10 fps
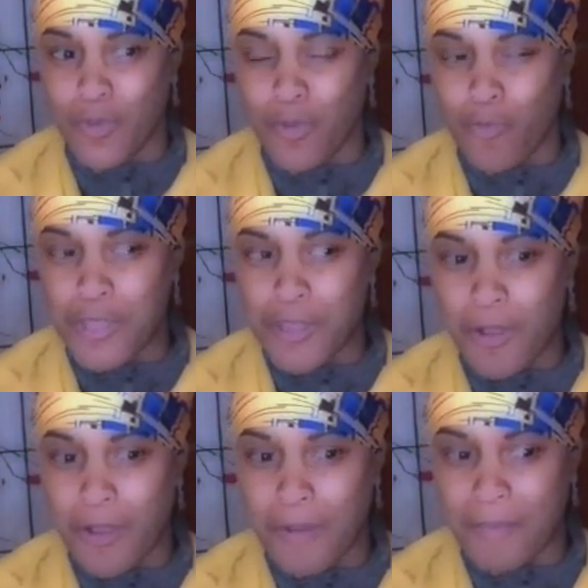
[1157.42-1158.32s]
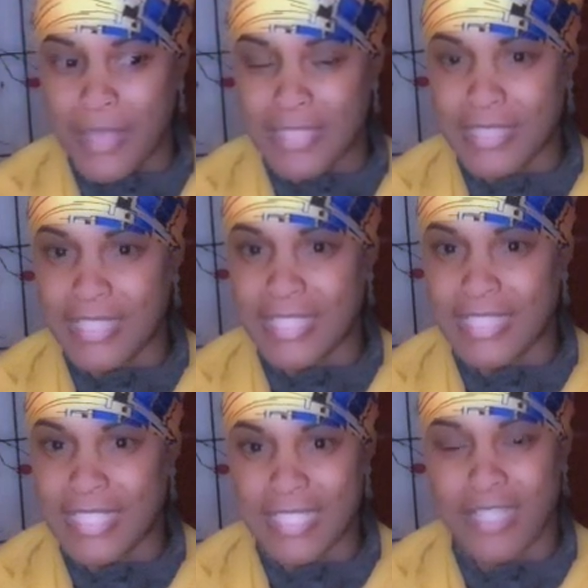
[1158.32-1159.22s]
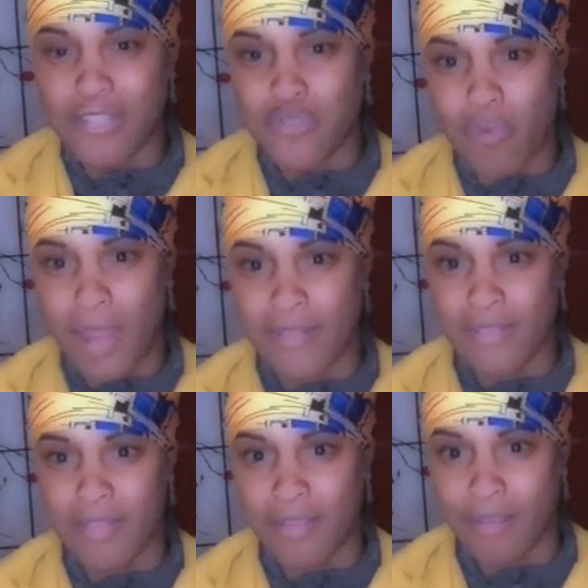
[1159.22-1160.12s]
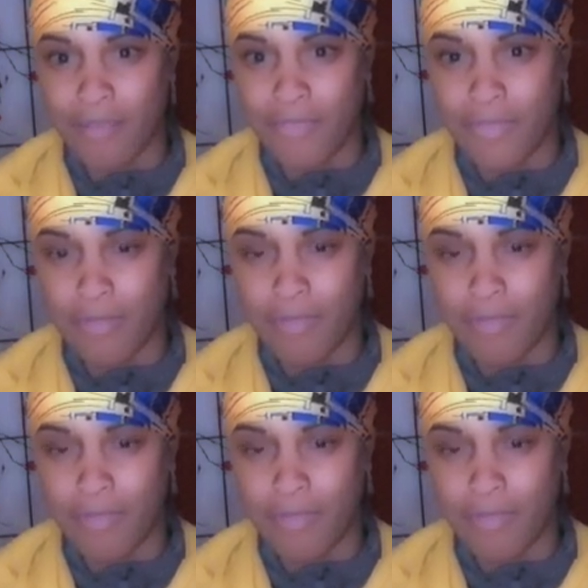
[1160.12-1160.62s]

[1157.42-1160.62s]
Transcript: we are basically listening to ourselves.